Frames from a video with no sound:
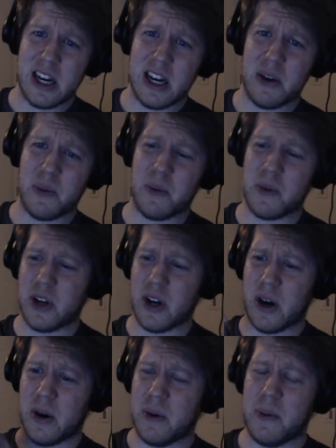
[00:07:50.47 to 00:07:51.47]

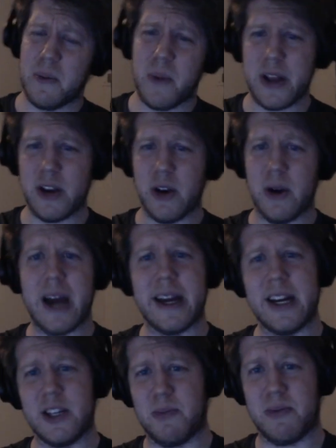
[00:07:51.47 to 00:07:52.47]
when you're, I
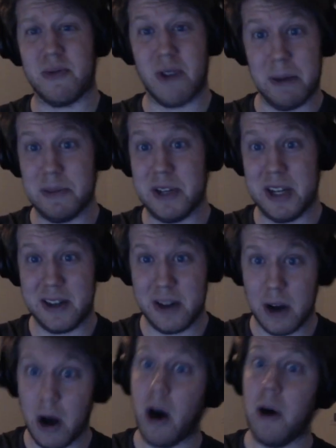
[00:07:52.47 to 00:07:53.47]
guess, prompted?
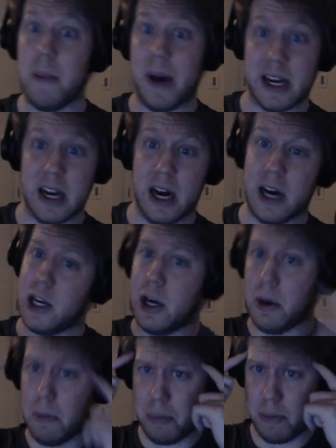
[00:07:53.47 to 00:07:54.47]
Oh my god,
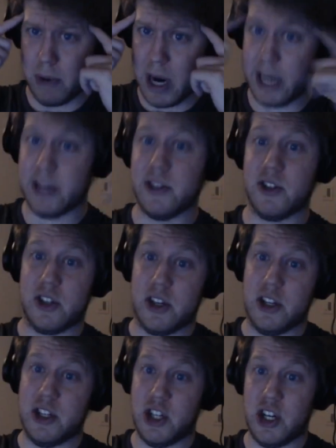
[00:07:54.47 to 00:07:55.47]
brains
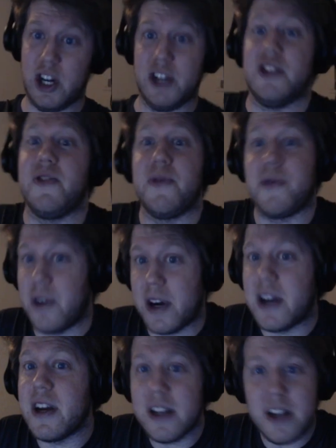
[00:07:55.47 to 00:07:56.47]
just
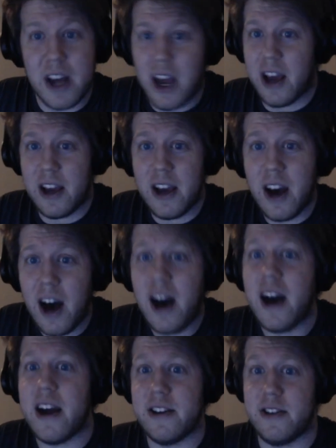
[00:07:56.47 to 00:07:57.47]
freaking
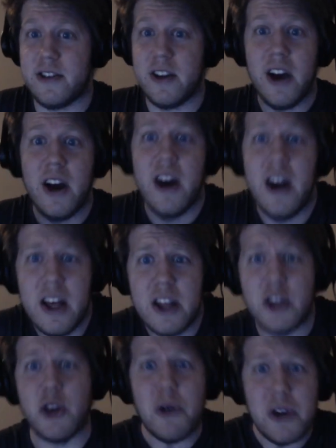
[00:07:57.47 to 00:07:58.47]
AIs.
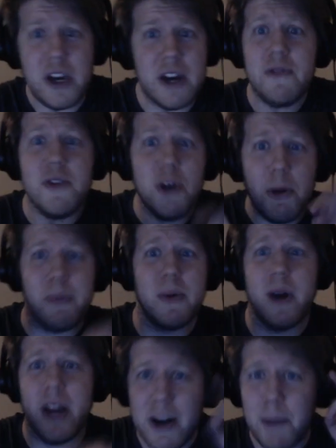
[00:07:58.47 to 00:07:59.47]
You give your
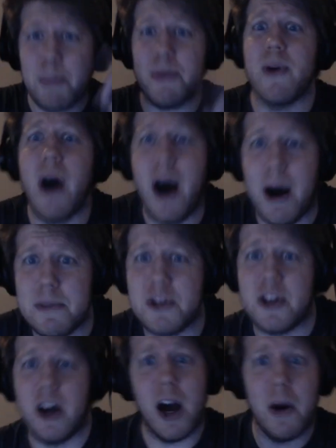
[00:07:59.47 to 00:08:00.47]
brain a prompt.
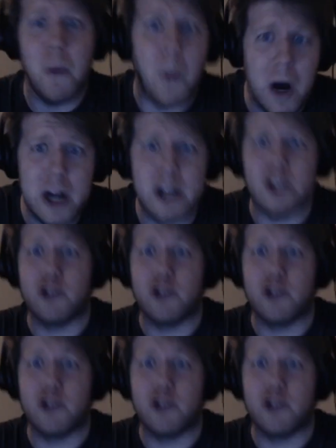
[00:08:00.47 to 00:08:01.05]
I want to